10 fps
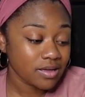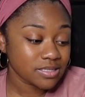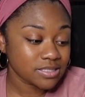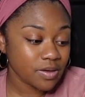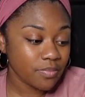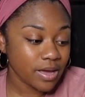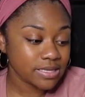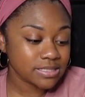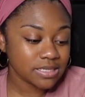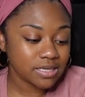some I
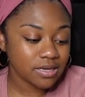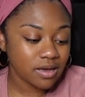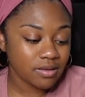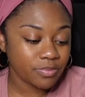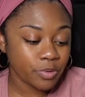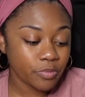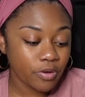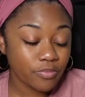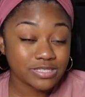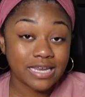seen
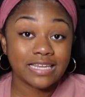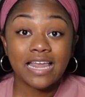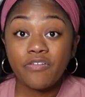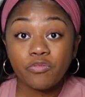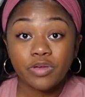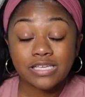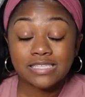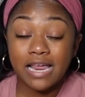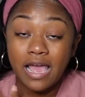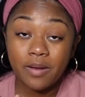Pprom was at 11 weeks,
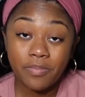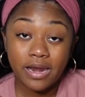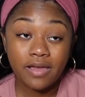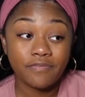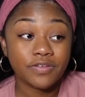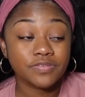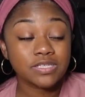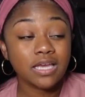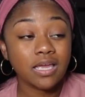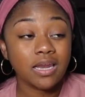and I had mine at
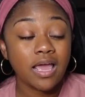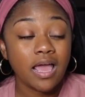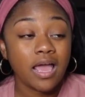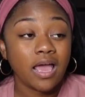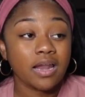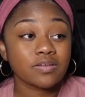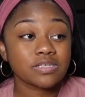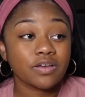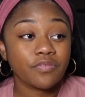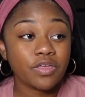15, and I was
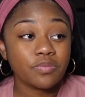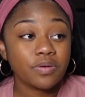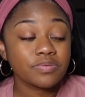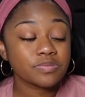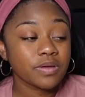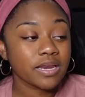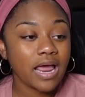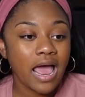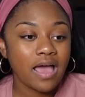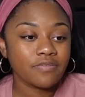like, if other babies made it,
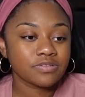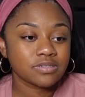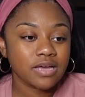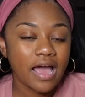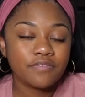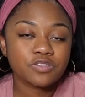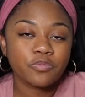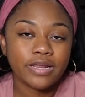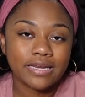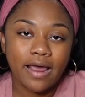I have to
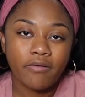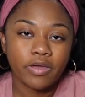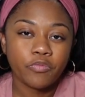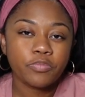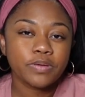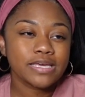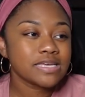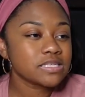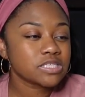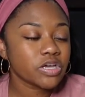wait it out. It would be
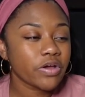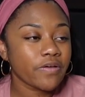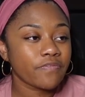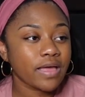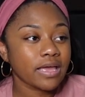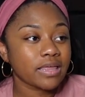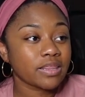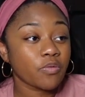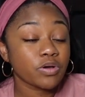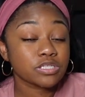easier if like
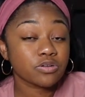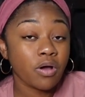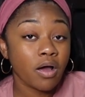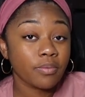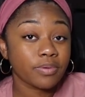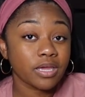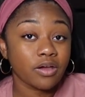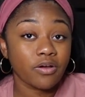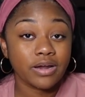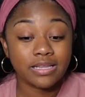there was no heartbeat
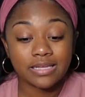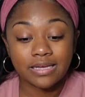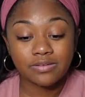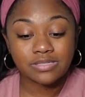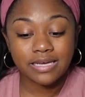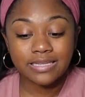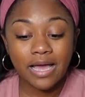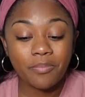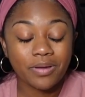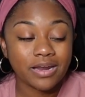or anything else like
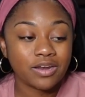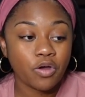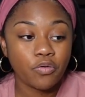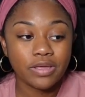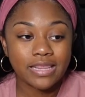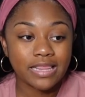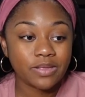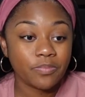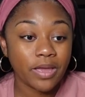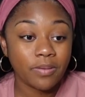that, but knowing that
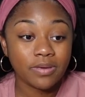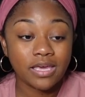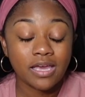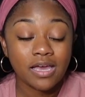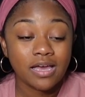the baby